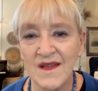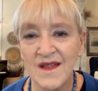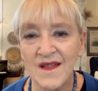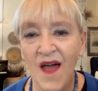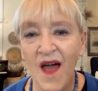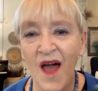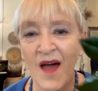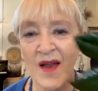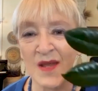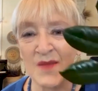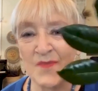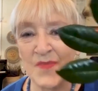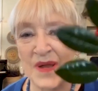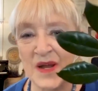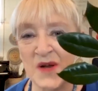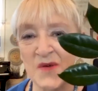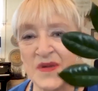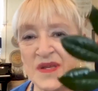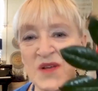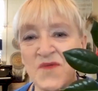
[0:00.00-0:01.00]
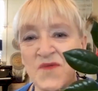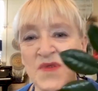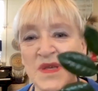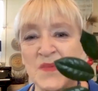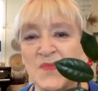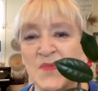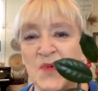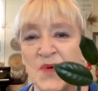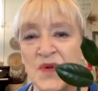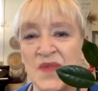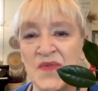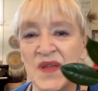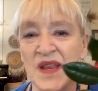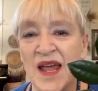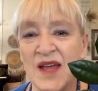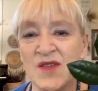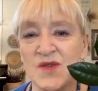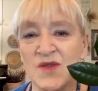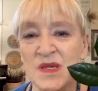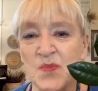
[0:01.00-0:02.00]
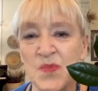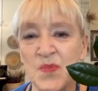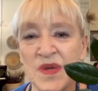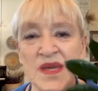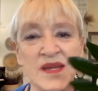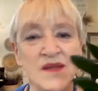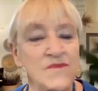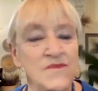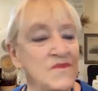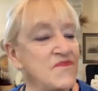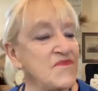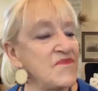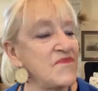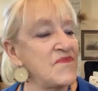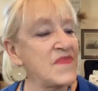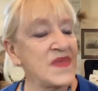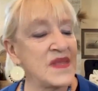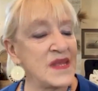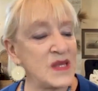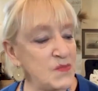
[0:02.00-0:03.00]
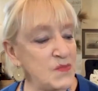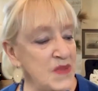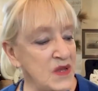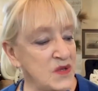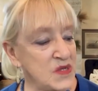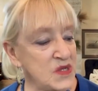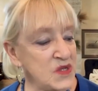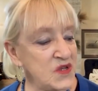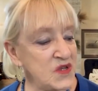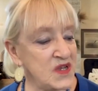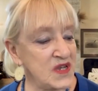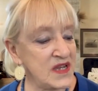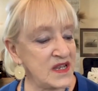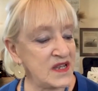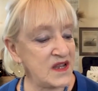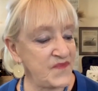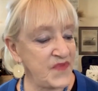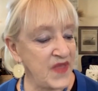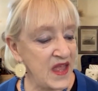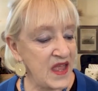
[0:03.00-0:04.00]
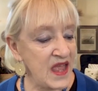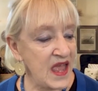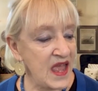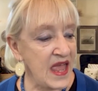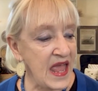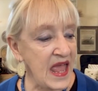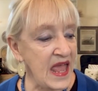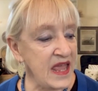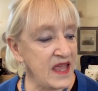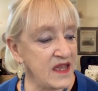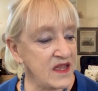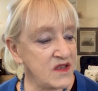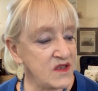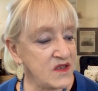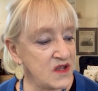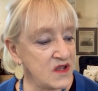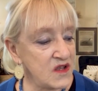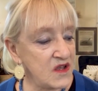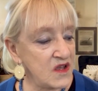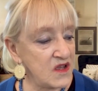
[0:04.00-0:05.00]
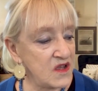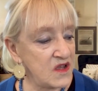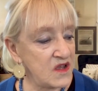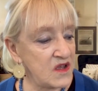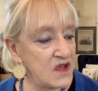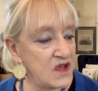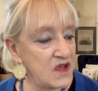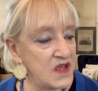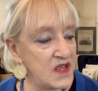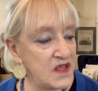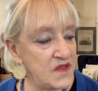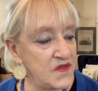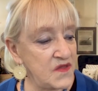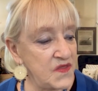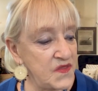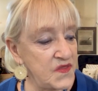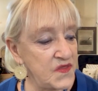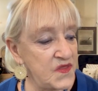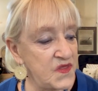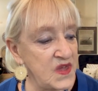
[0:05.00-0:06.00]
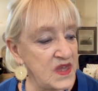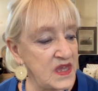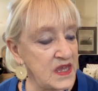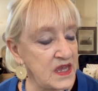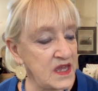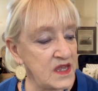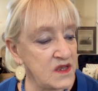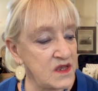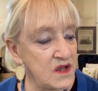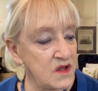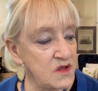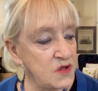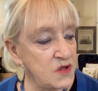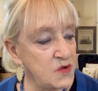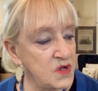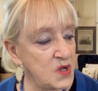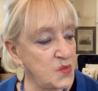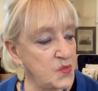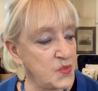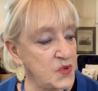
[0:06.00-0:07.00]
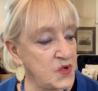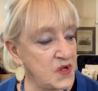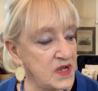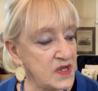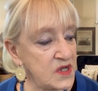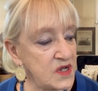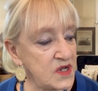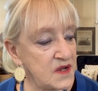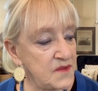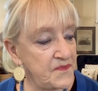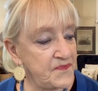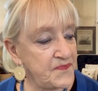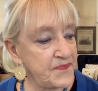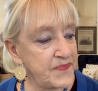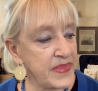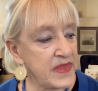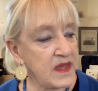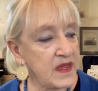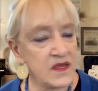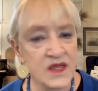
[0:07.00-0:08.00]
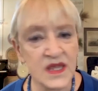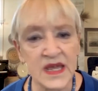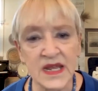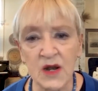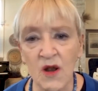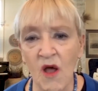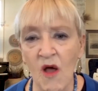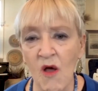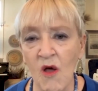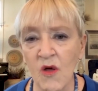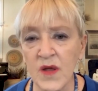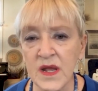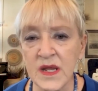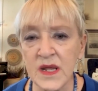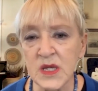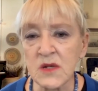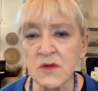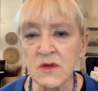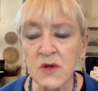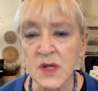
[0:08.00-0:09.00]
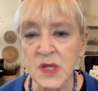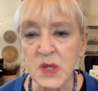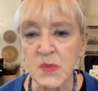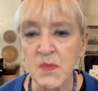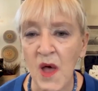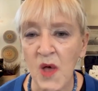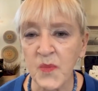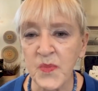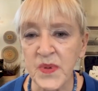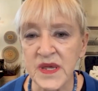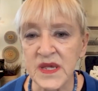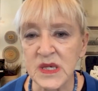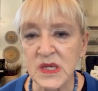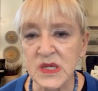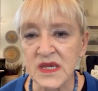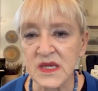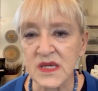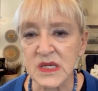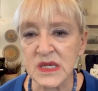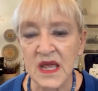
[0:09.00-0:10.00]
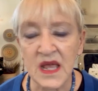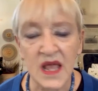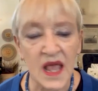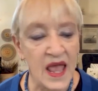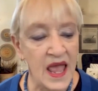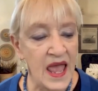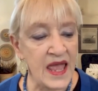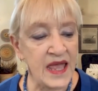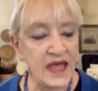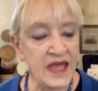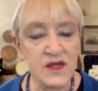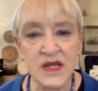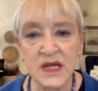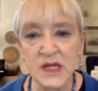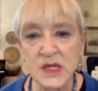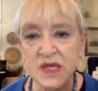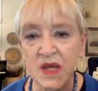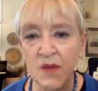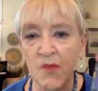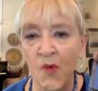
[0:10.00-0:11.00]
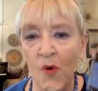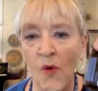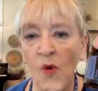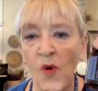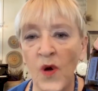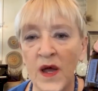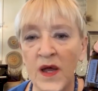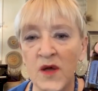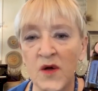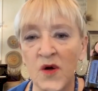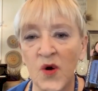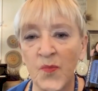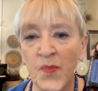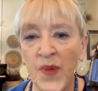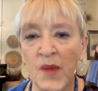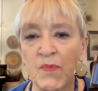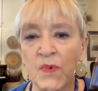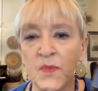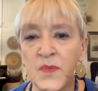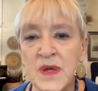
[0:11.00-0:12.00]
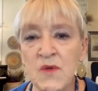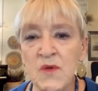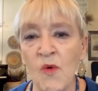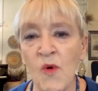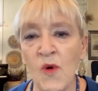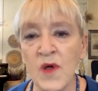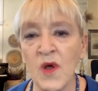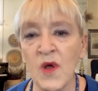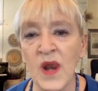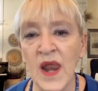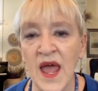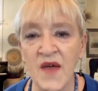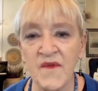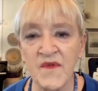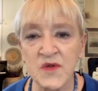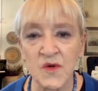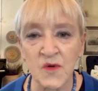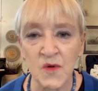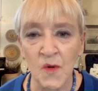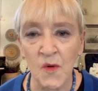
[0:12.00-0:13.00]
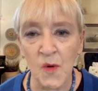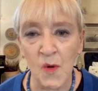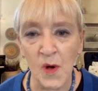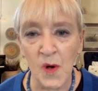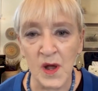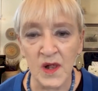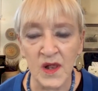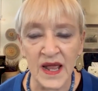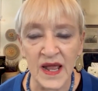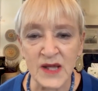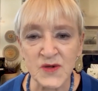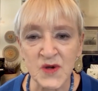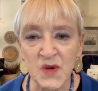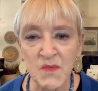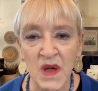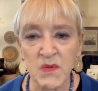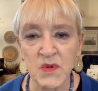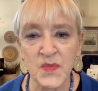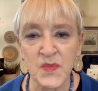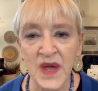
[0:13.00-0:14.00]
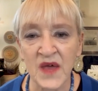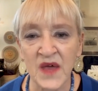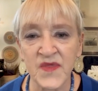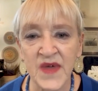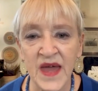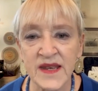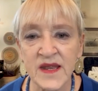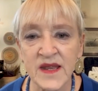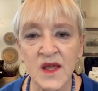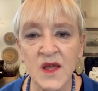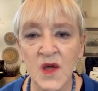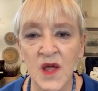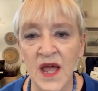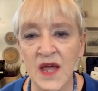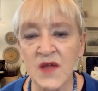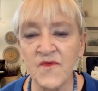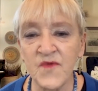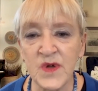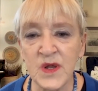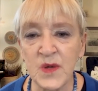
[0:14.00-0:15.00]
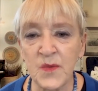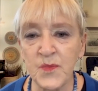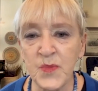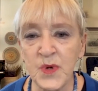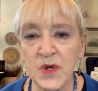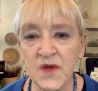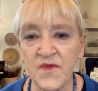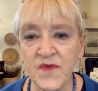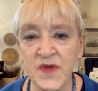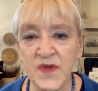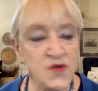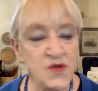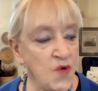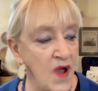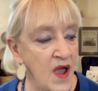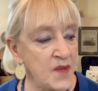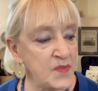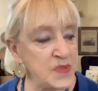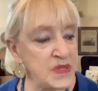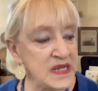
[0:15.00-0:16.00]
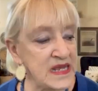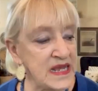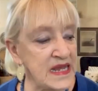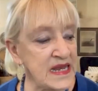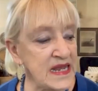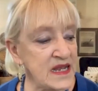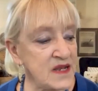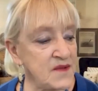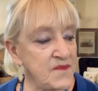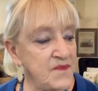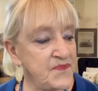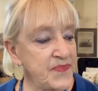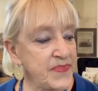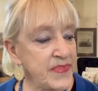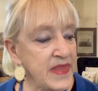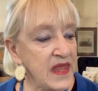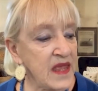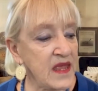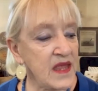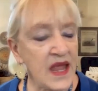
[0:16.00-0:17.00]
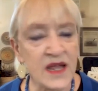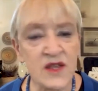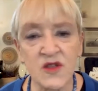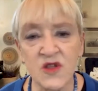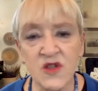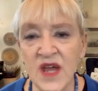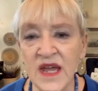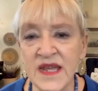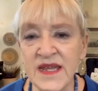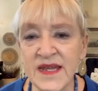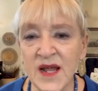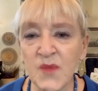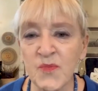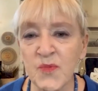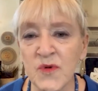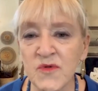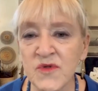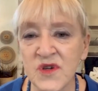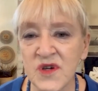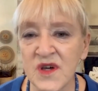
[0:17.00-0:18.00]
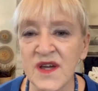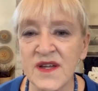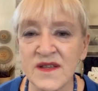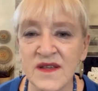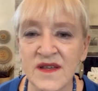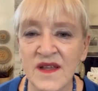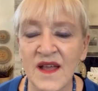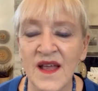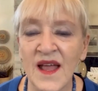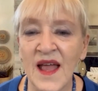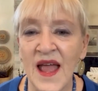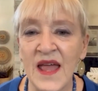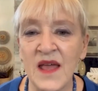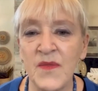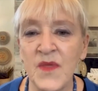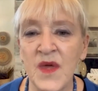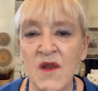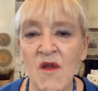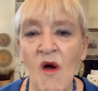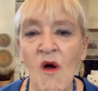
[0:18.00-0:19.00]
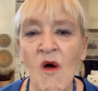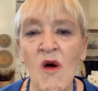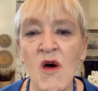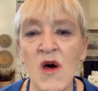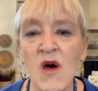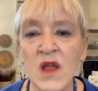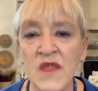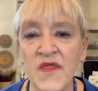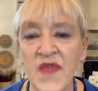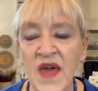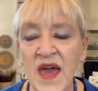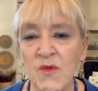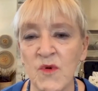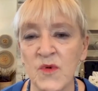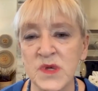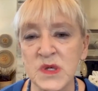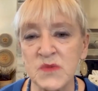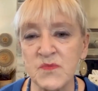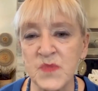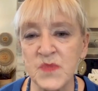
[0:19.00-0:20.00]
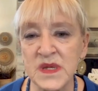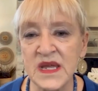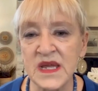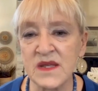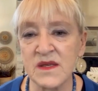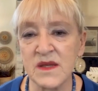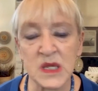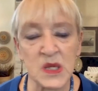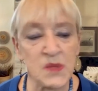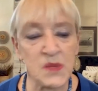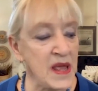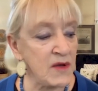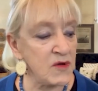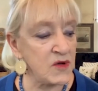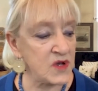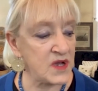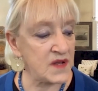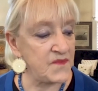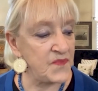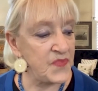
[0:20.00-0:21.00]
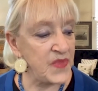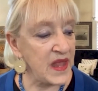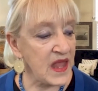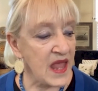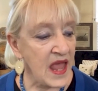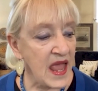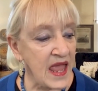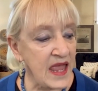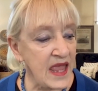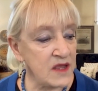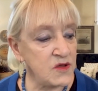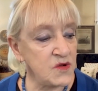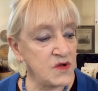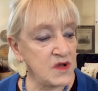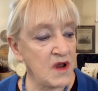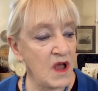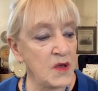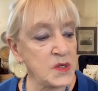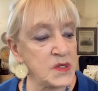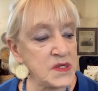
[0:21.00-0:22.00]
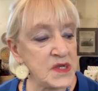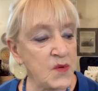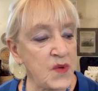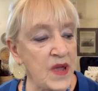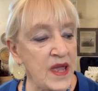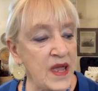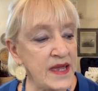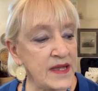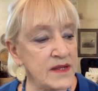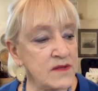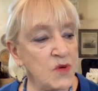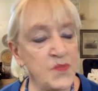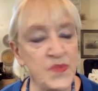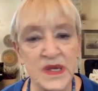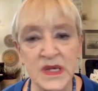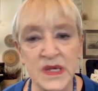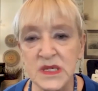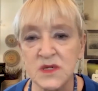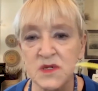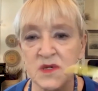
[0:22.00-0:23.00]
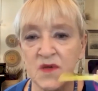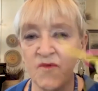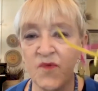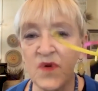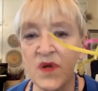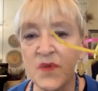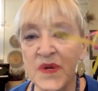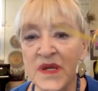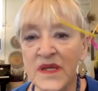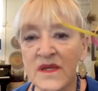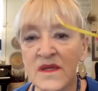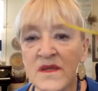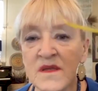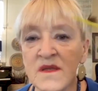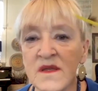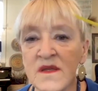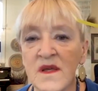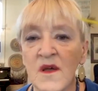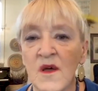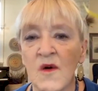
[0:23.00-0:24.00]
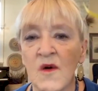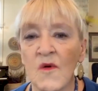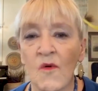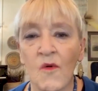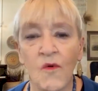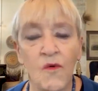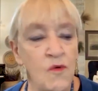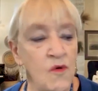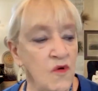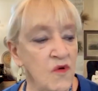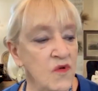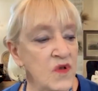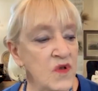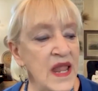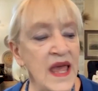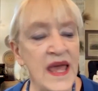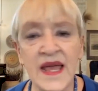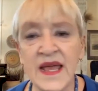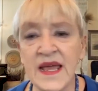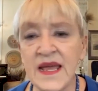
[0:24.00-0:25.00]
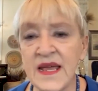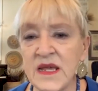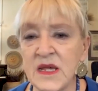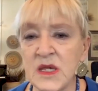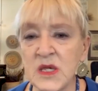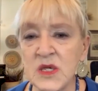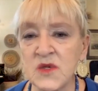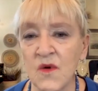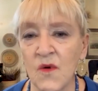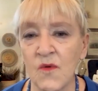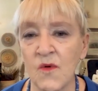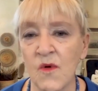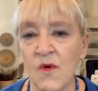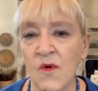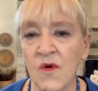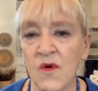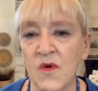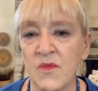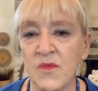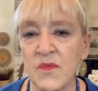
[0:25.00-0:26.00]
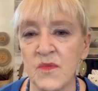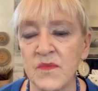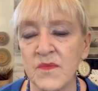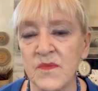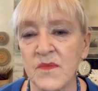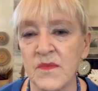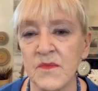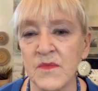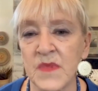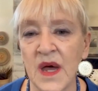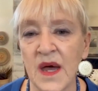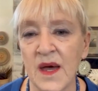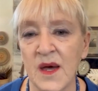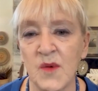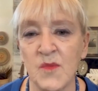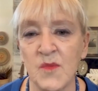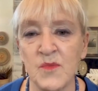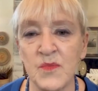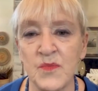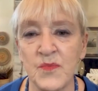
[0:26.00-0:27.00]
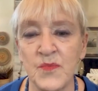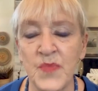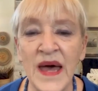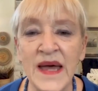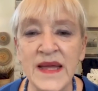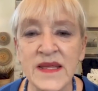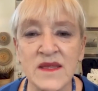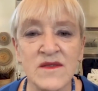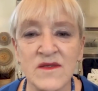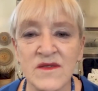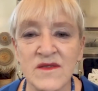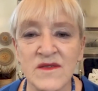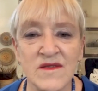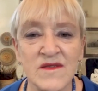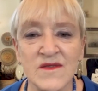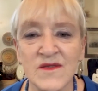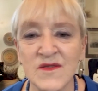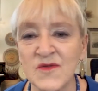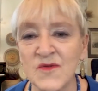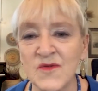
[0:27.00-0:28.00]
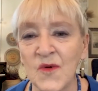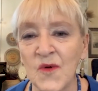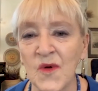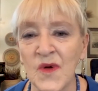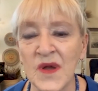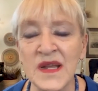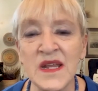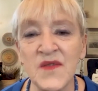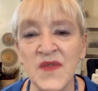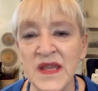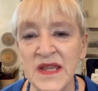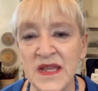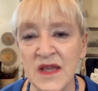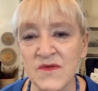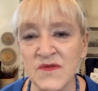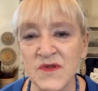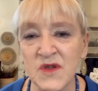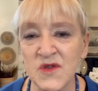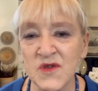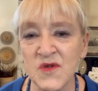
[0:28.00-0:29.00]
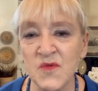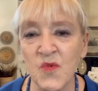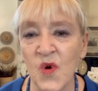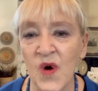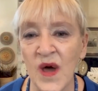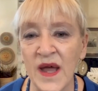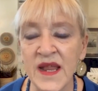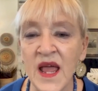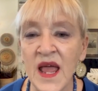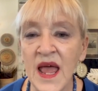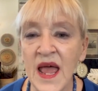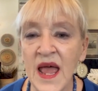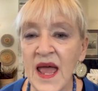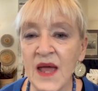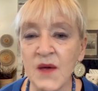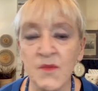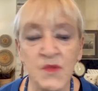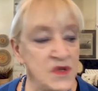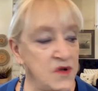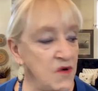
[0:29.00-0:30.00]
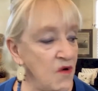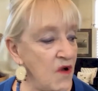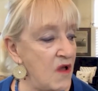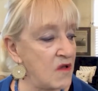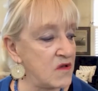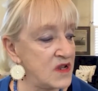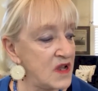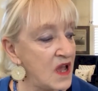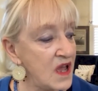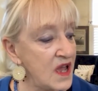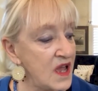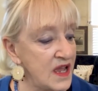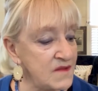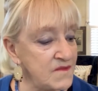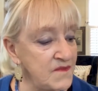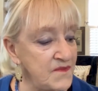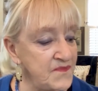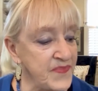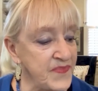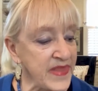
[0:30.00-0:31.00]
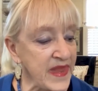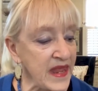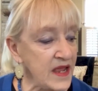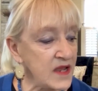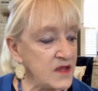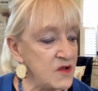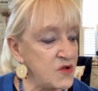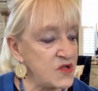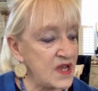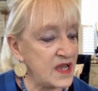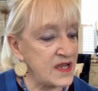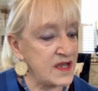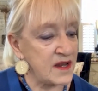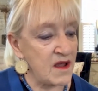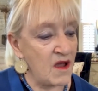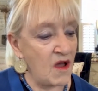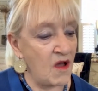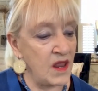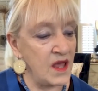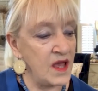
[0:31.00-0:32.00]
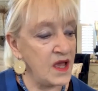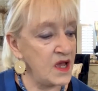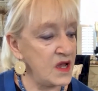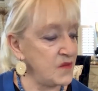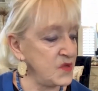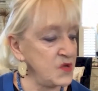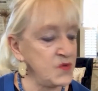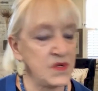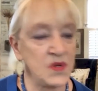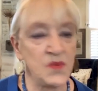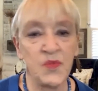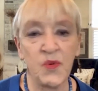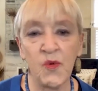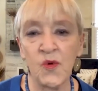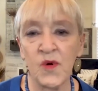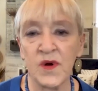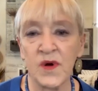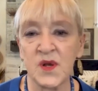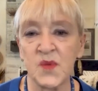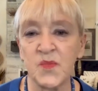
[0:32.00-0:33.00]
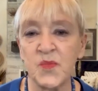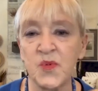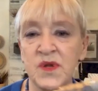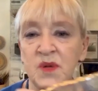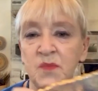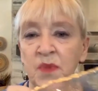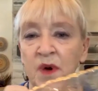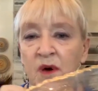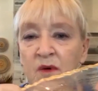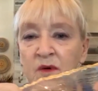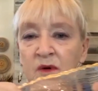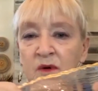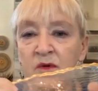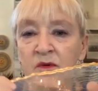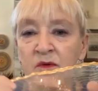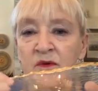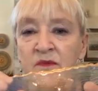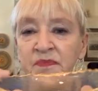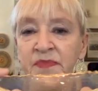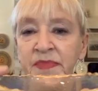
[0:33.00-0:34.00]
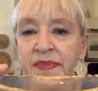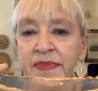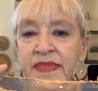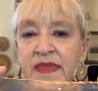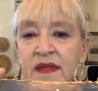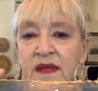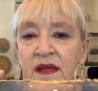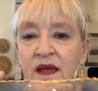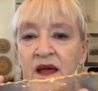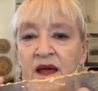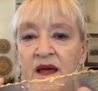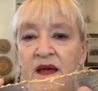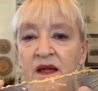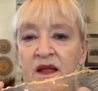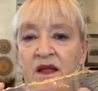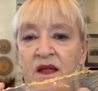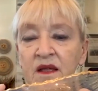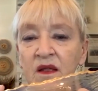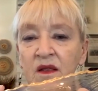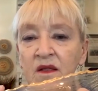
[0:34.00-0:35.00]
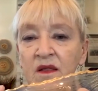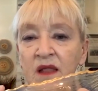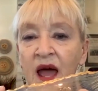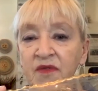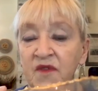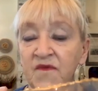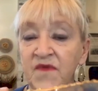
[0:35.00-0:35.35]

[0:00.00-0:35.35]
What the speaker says: holly berry here this morning that I just picked that smells good. And then you can get it all in little small pieces and get some oil, peppermint oil, lavender oil. Ask your mom about that and put a few drops in it and shake it up real good. And then all of that will begin to smell good. And you can also add little pieces of ribbon or lace or buttons or anything else that you want. And when you're all done and you shake it all up, you can pour it in a pretty bowl like the